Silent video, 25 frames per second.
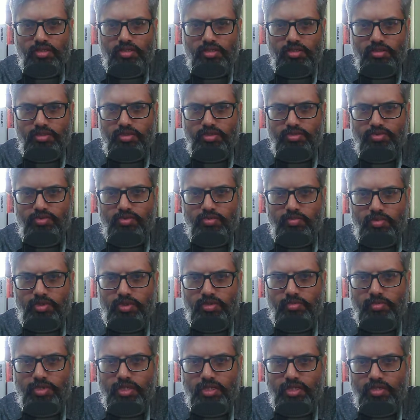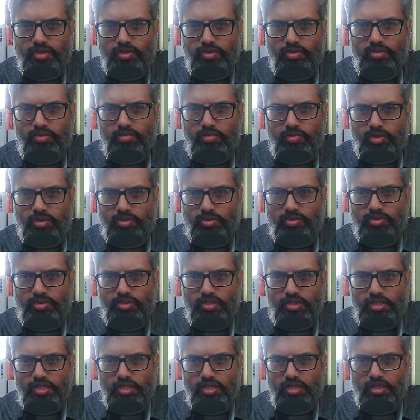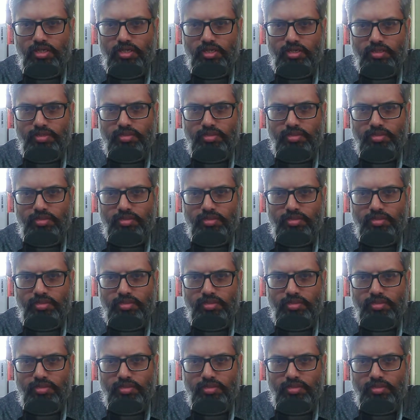The Super Mario Bros. Trailer.